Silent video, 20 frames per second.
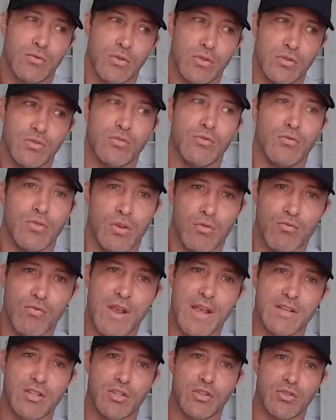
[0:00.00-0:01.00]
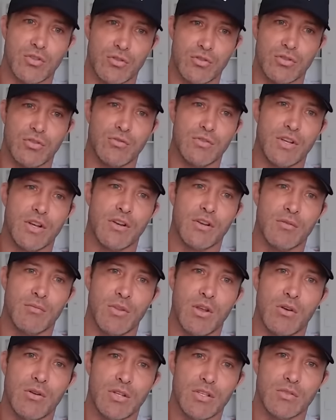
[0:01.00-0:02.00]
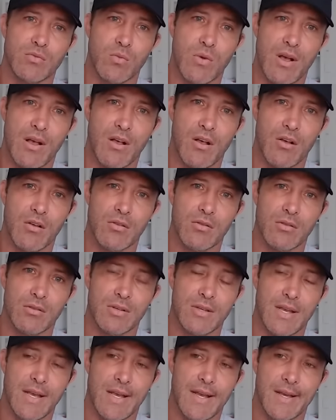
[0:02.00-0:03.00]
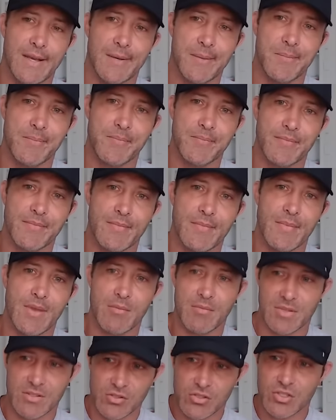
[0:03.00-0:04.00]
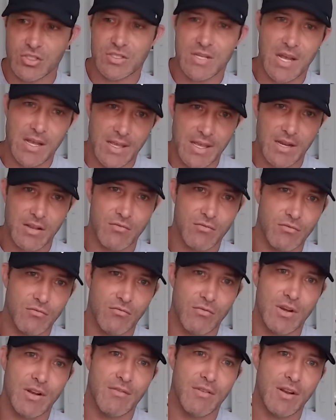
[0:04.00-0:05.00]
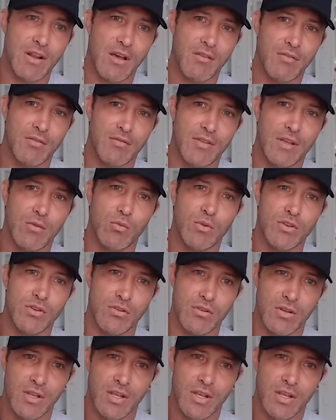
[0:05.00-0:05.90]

it raises your deuterium load as well. And because you're just not getting rid of enough of it. When